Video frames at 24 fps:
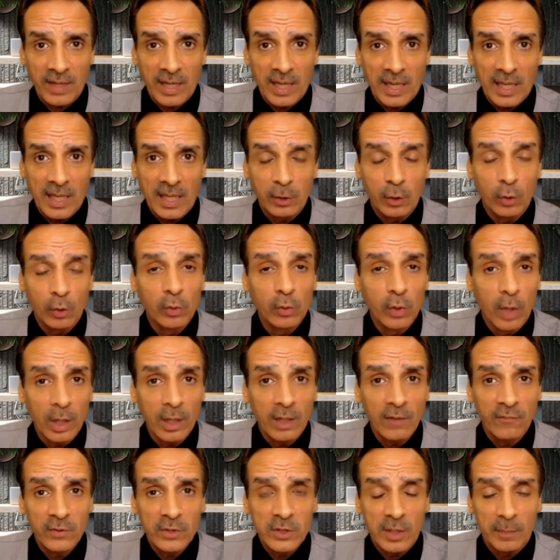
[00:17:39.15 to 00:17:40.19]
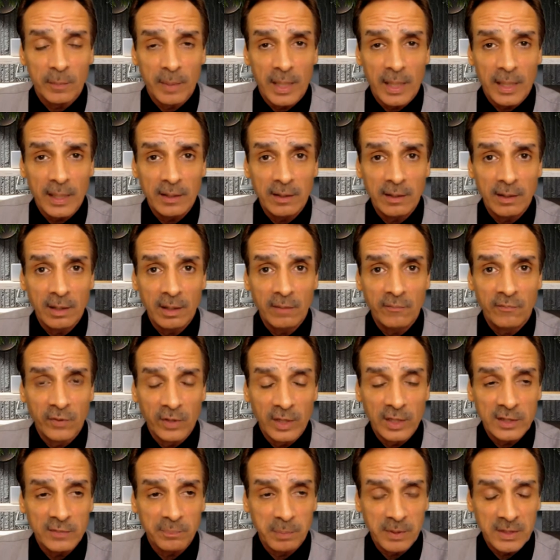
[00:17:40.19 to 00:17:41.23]
and they're looking for somebody for
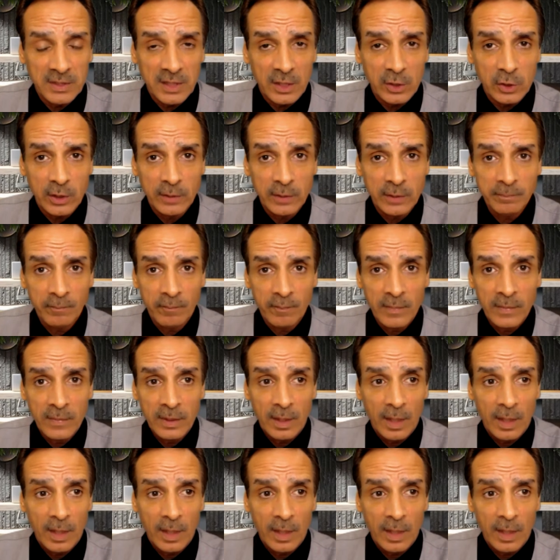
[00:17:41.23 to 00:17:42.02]
this position,